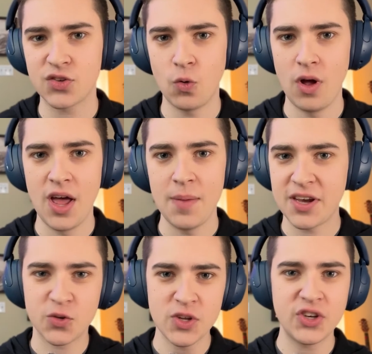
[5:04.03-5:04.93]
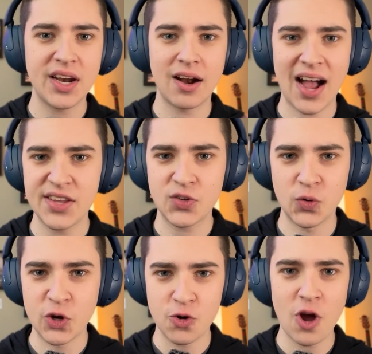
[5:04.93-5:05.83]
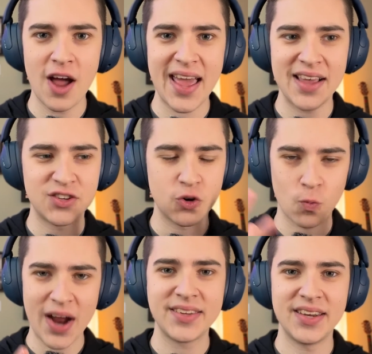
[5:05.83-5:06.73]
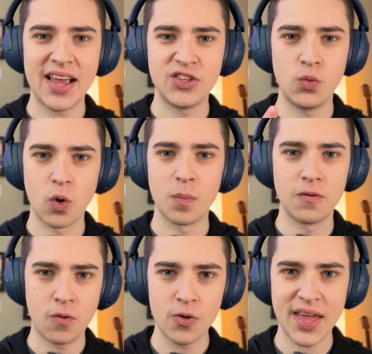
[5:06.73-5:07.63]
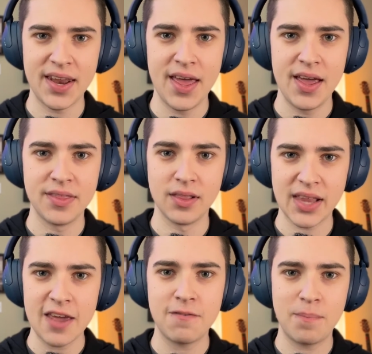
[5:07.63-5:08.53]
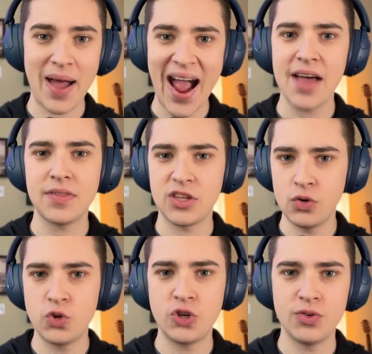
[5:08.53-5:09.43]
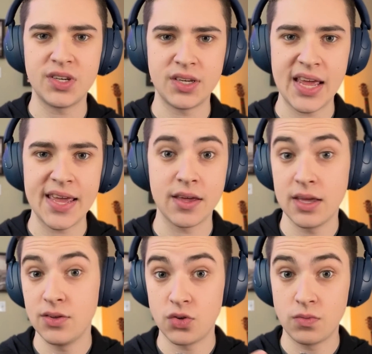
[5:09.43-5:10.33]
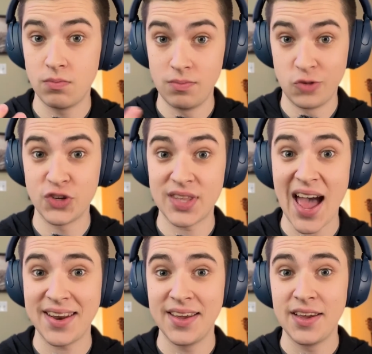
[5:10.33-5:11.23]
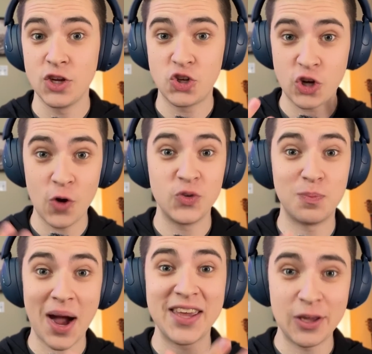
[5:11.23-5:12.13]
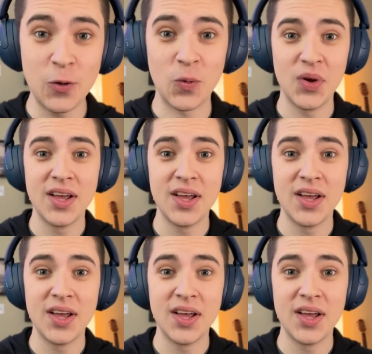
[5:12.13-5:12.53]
school. Because once you get out of high school, you're not as directed as you were before then. The life path that you choose to take is just that, chose by you.